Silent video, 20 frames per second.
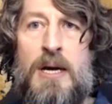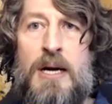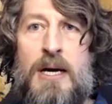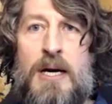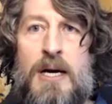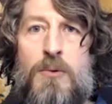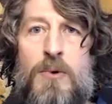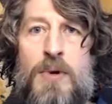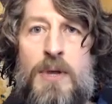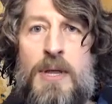
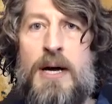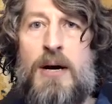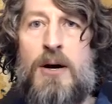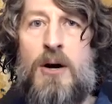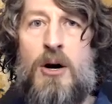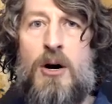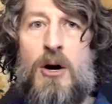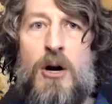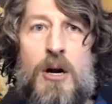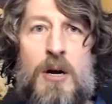Uh,
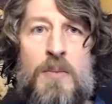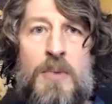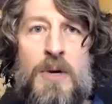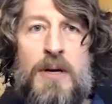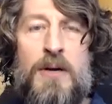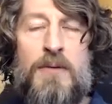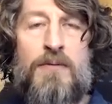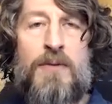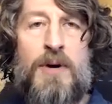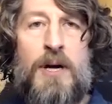without harm
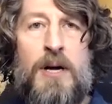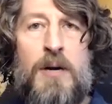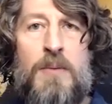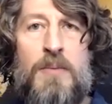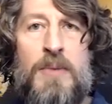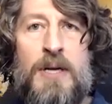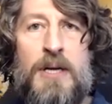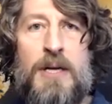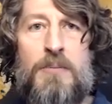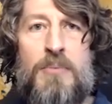on
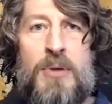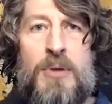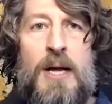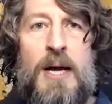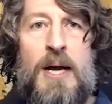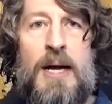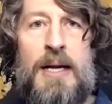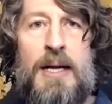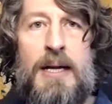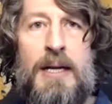environment and
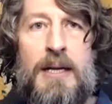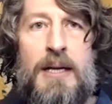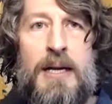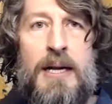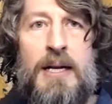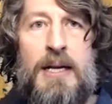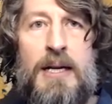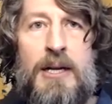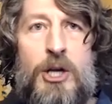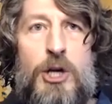planet
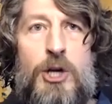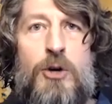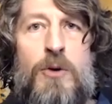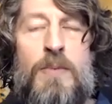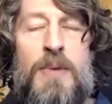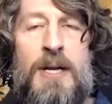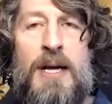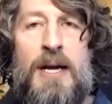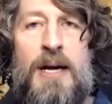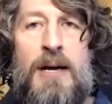and
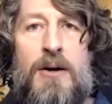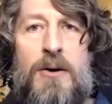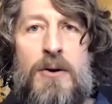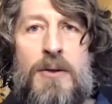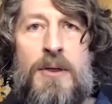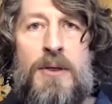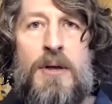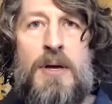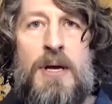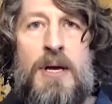human
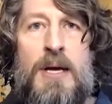health.